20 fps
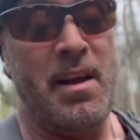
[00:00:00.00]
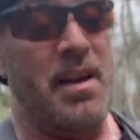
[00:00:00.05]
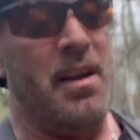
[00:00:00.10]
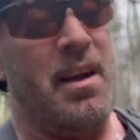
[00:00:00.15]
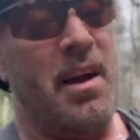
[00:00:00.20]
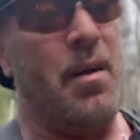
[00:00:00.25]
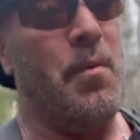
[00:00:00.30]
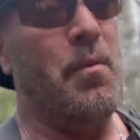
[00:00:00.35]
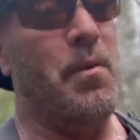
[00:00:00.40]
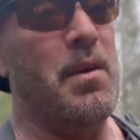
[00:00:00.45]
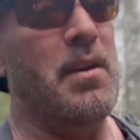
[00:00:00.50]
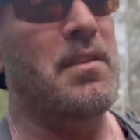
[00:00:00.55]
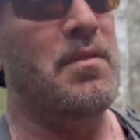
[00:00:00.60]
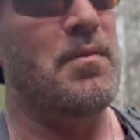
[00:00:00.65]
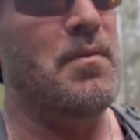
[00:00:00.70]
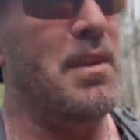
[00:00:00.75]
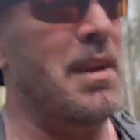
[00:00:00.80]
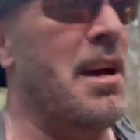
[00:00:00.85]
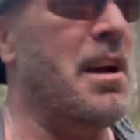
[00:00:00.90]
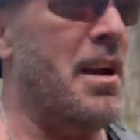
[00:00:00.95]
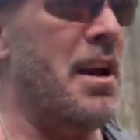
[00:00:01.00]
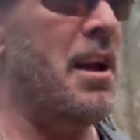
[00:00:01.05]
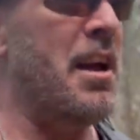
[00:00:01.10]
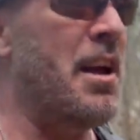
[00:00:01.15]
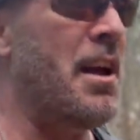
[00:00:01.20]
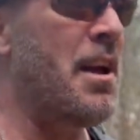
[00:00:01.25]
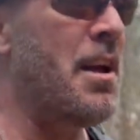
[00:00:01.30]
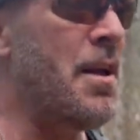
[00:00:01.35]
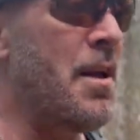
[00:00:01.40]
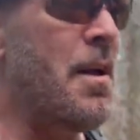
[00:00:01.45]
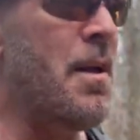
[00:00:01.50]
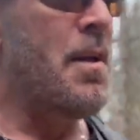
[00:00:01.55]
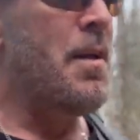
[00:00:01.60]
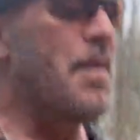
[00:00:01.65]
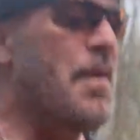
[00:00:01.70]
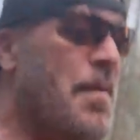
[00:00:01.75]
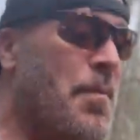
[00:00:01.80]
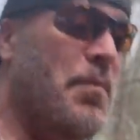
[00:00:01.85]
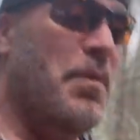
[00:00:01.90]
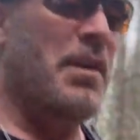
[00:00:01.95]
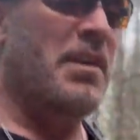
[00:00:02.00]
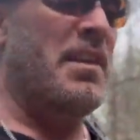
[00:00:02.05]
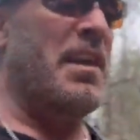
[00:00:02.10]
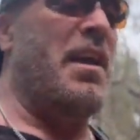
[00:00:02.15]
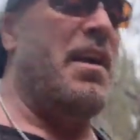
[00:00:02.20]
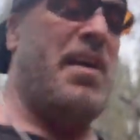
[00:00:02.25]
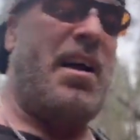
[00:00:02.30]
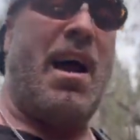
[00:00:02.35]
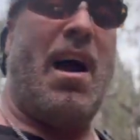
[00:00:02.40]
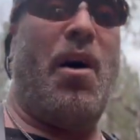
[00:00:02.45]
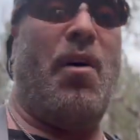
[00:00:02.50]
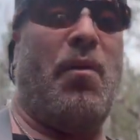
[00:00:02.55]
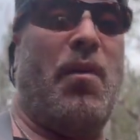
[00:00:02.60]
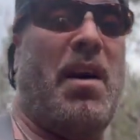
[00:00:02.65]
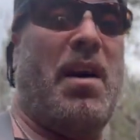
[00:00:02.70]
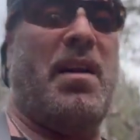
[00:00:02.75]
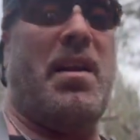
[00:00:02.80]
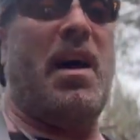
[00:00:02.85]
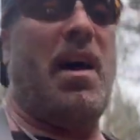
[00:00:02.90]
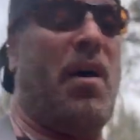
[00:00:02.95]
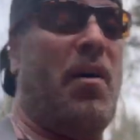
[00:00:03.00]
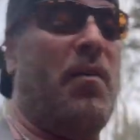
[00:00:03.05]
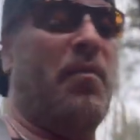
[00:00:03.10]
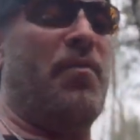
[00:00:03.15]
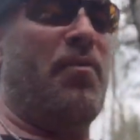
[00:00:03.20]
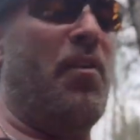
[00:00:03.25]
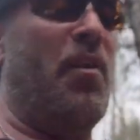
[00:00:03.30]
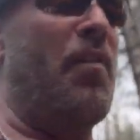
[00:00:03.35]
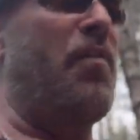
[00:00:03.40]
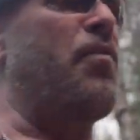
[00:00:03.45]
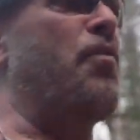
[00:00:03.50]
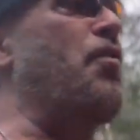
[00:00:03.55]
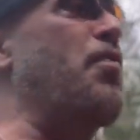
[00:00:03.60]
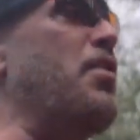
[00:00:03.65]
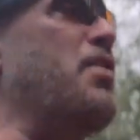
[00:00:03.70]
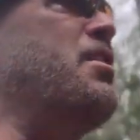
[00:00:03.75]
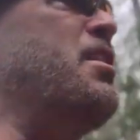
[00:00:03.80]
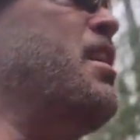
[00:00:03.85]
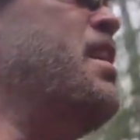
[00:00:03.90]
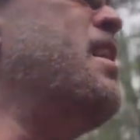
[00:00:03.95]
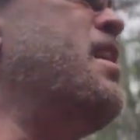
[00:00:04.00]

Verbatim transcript: I'm wearing some DEET. But they're out right now in full force.